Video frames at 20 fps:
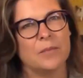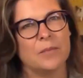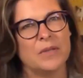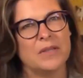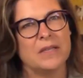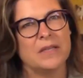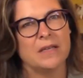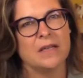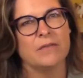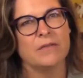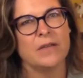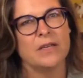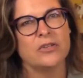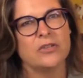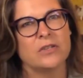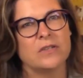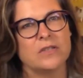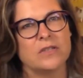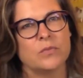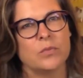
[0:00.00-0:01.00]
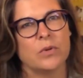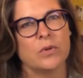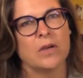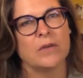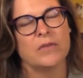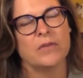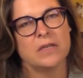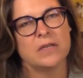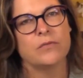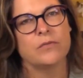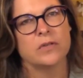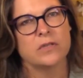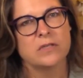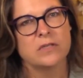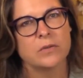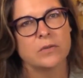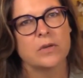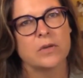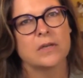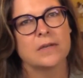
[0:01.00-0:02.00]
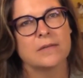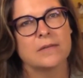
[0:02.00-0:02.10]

But the innovations were of a different sort.